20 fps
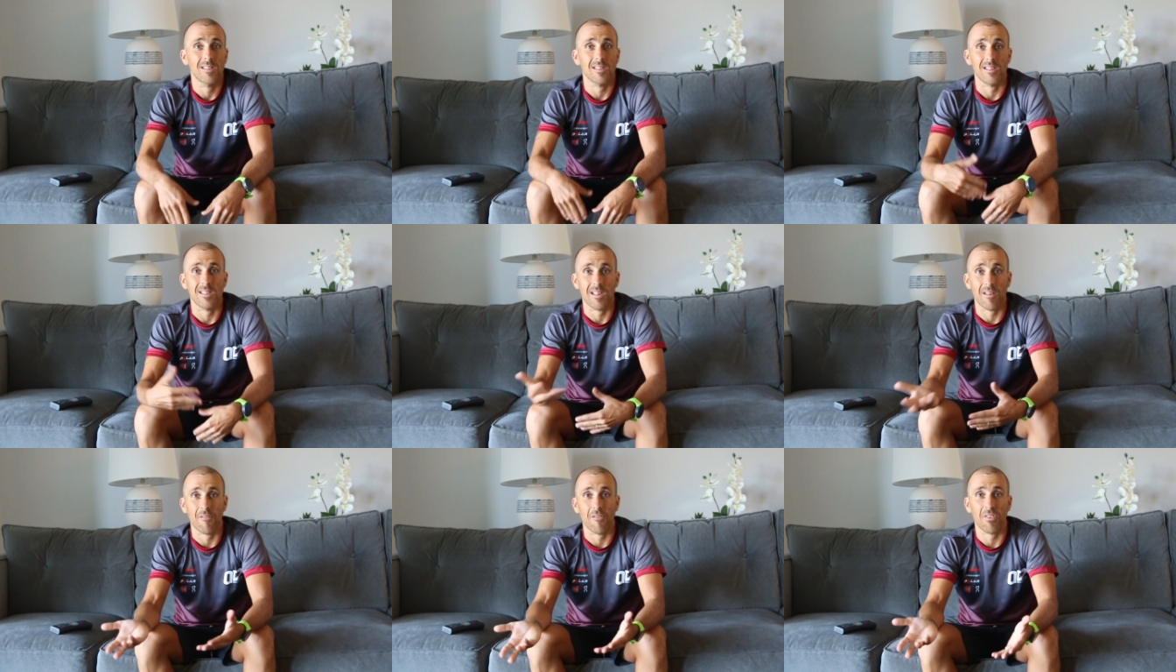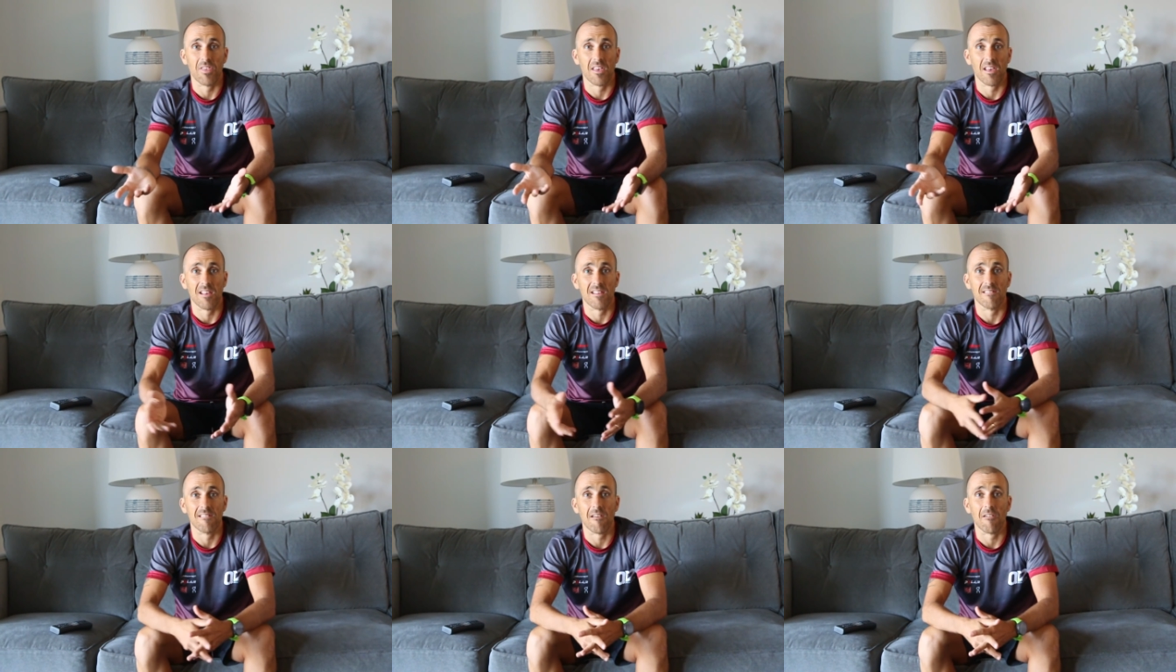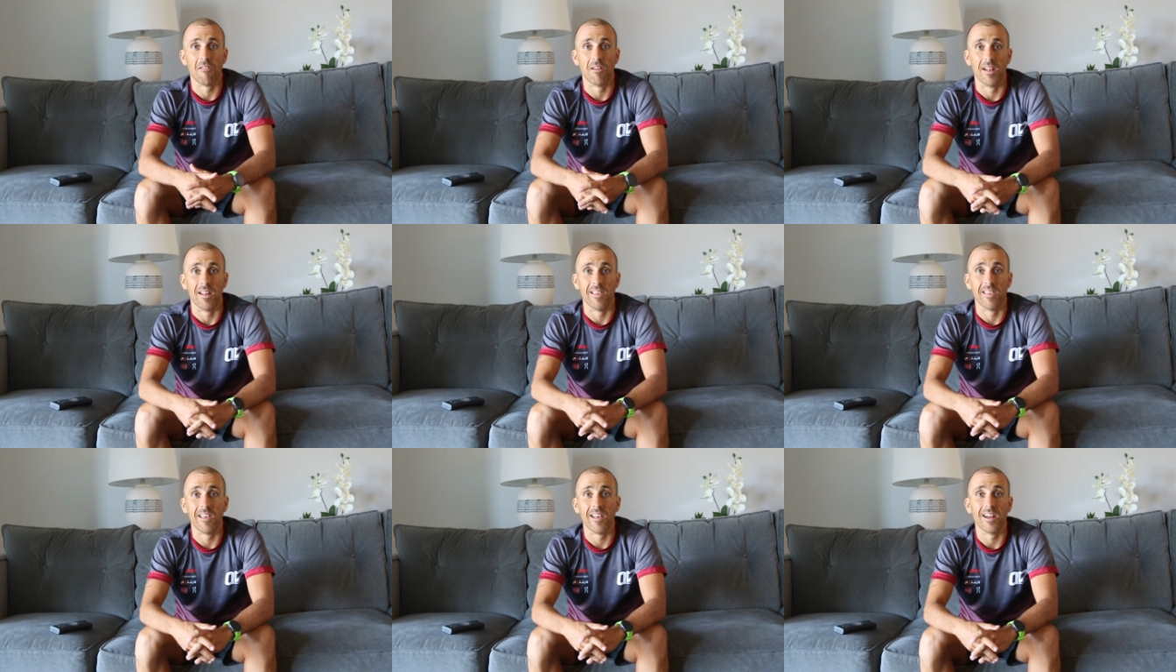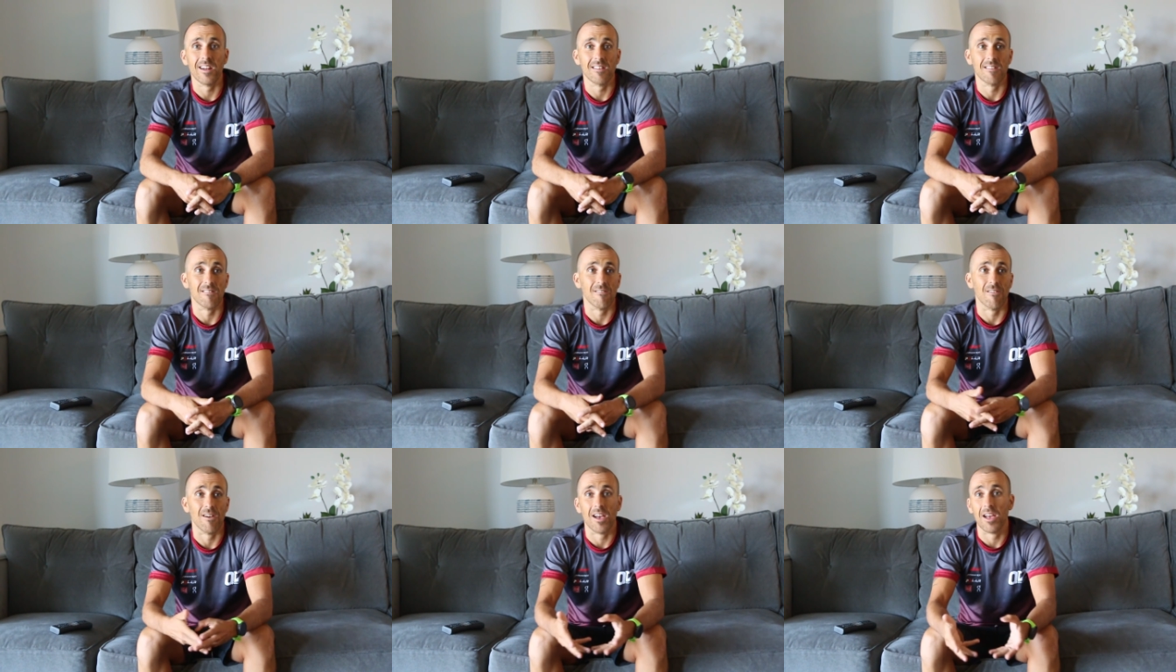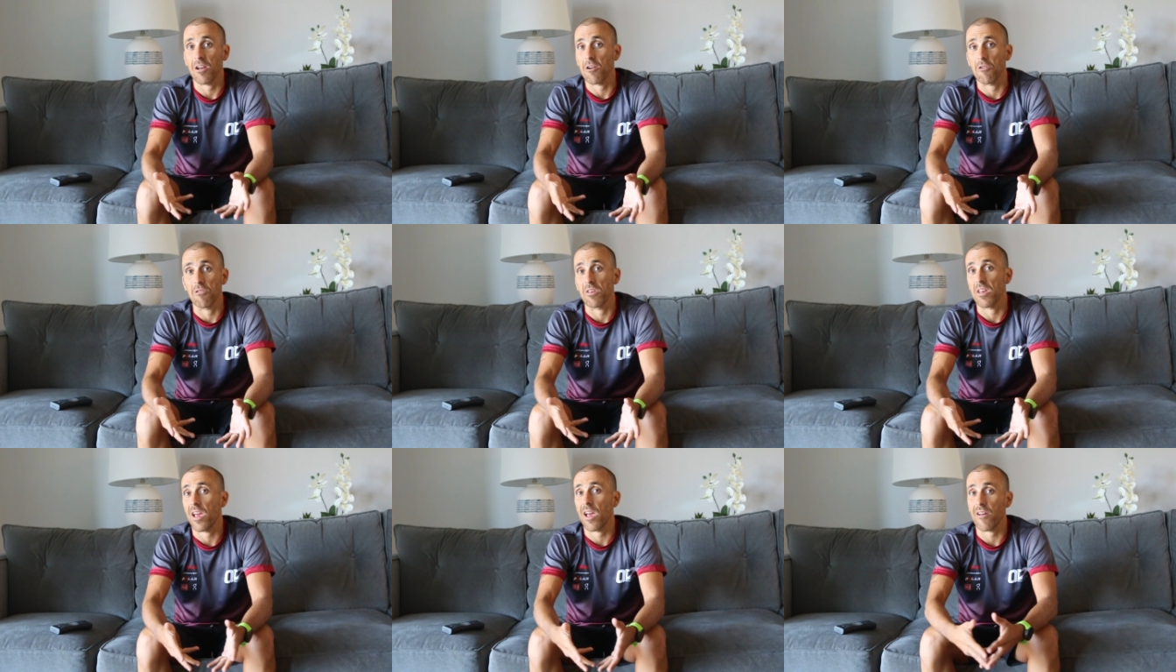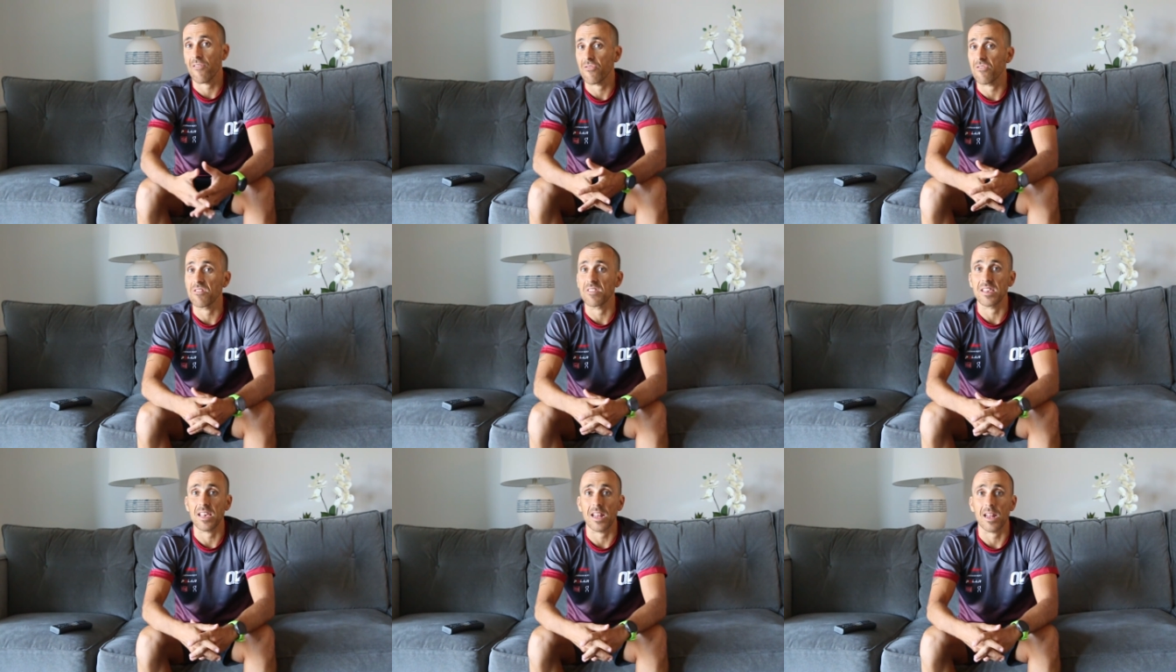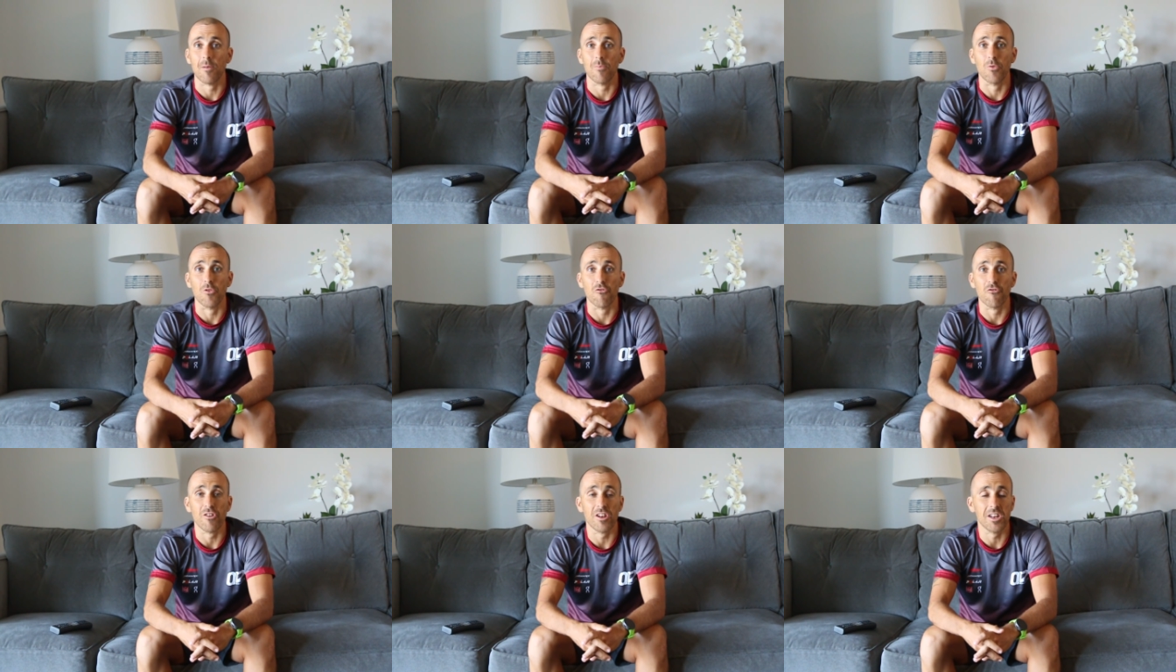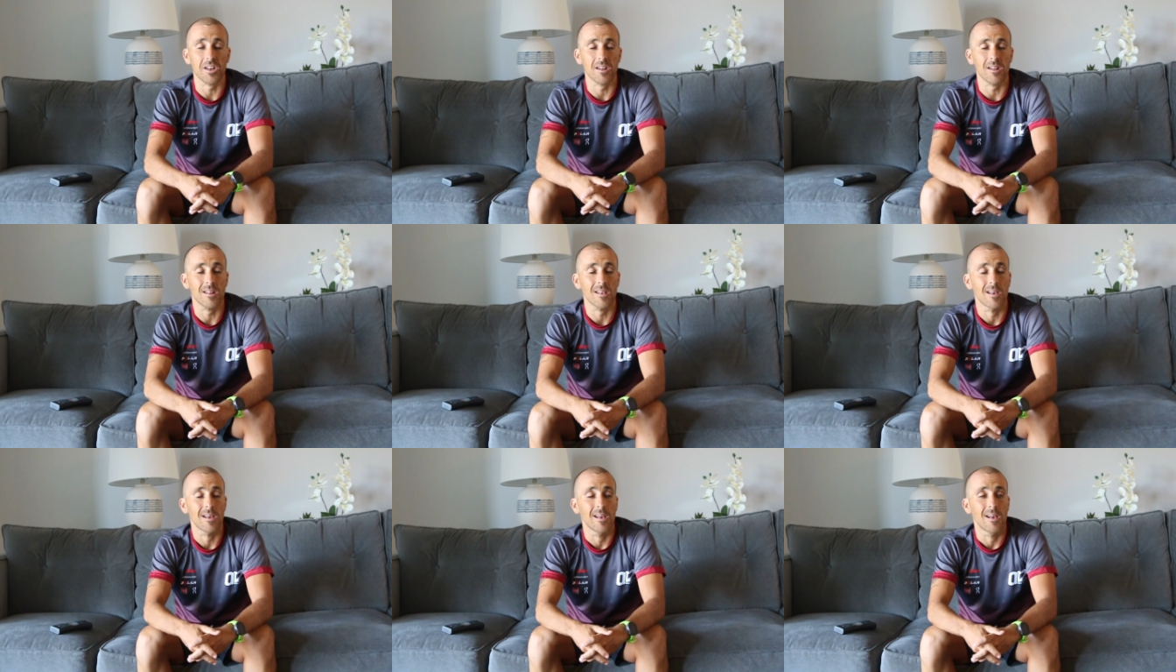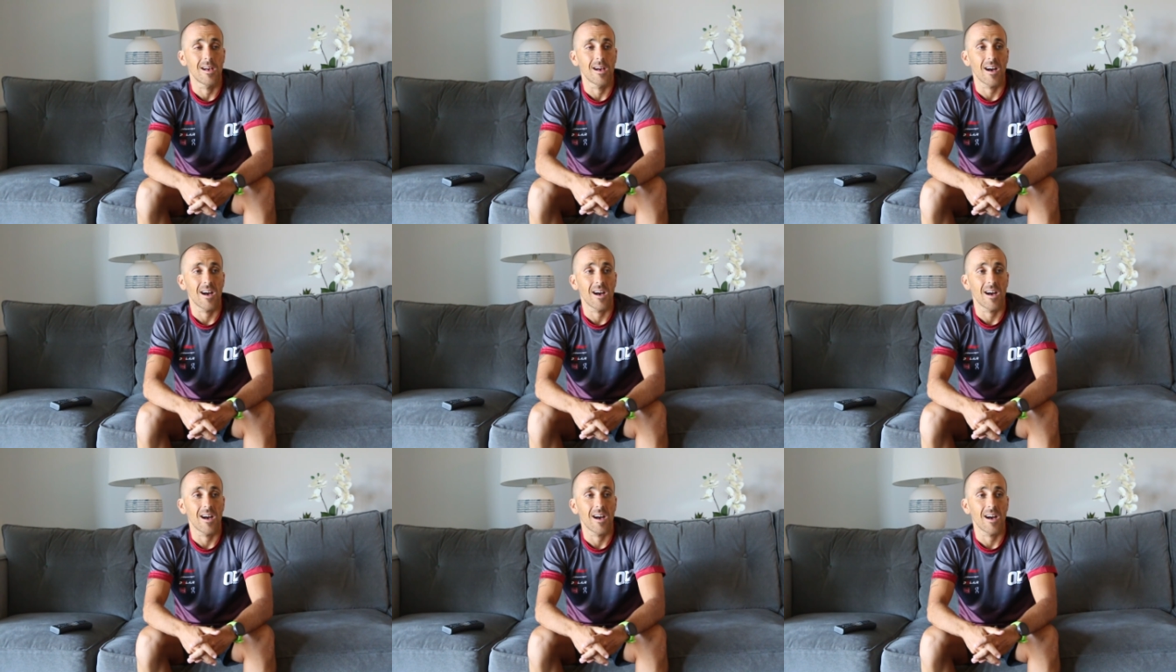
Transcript: since everything is already there, so I only have to set up nutrition.